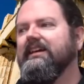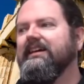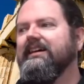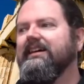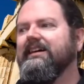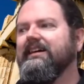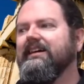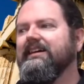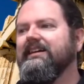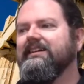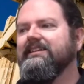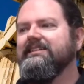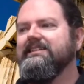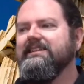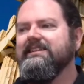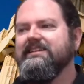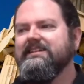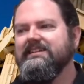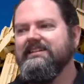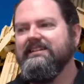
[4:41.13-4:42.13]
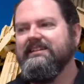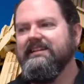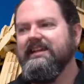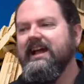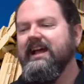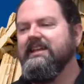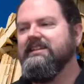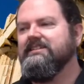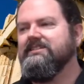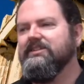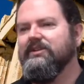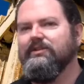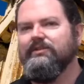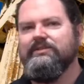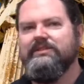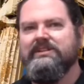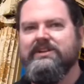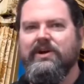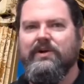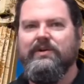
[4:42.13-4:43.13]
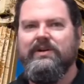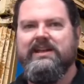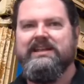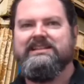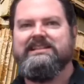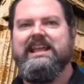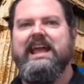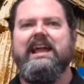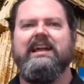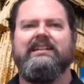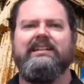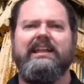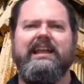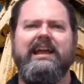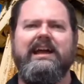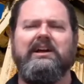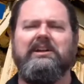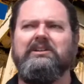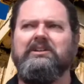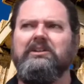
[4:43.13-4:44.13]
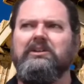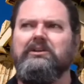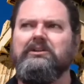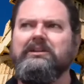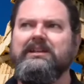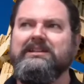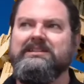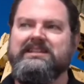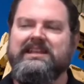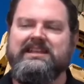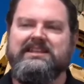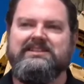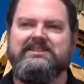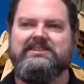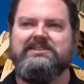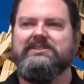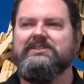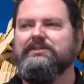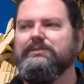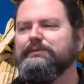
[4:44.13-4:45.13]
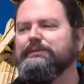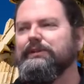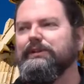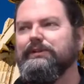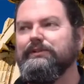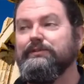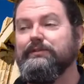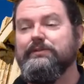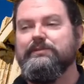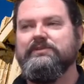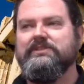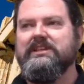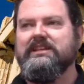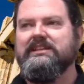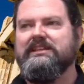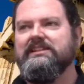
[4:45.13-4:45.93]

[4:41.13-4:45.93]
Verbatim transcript: Uh, I don't know exactly how long it takes to fall from, say,